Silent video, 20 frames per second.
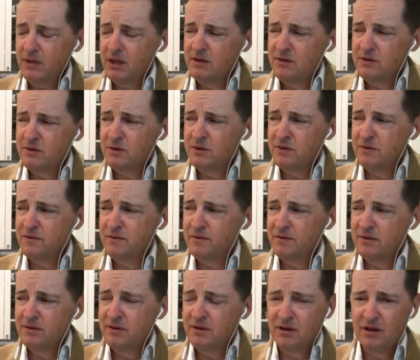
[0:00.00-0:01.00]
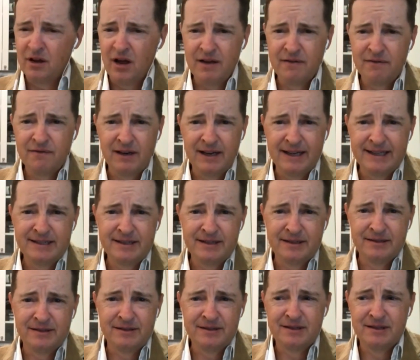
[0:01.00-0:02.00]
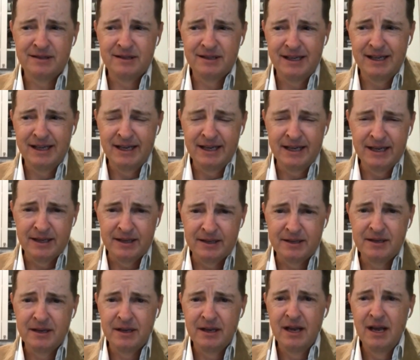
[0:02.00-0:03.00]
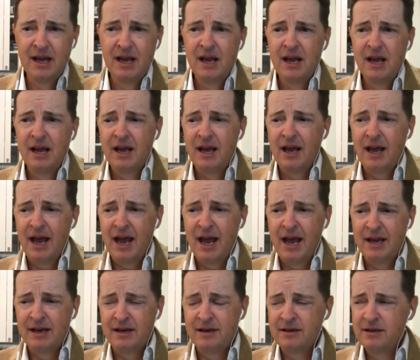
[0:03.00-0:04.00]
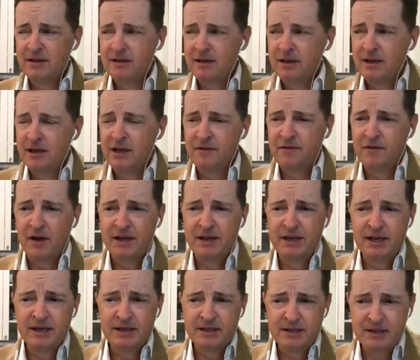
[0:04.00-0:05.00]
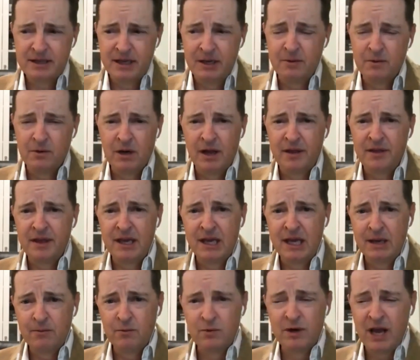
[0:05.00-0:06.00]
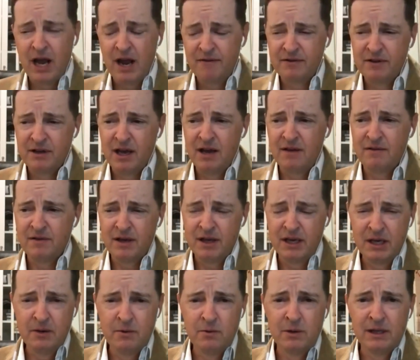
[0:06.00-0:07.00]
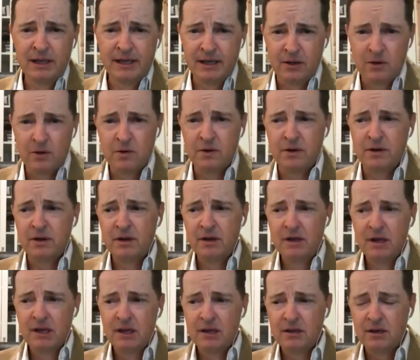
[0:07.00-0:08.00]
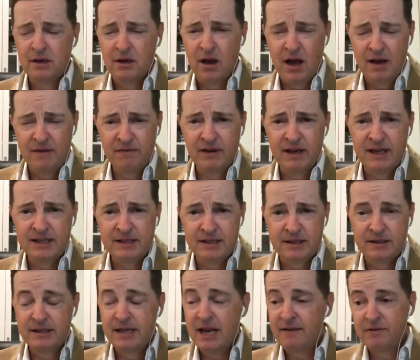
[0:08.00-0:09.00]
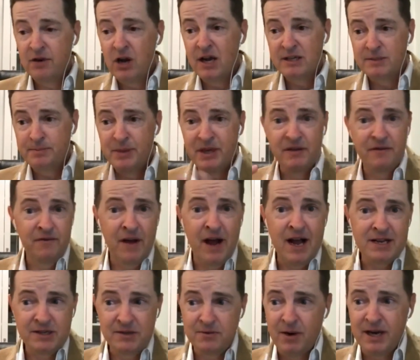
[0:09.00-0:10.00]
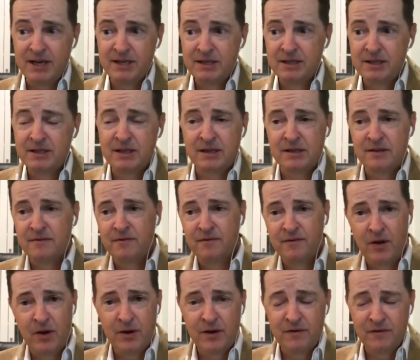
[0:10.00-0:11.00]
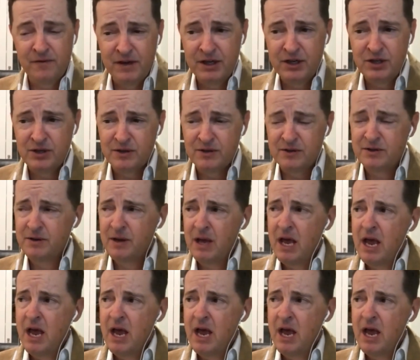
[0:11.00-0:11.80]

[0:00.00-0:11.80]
sort of life lessons in it. And if I did a sequel, I think it would have to have equally good life lessons, have nice big fast races and photo finishes.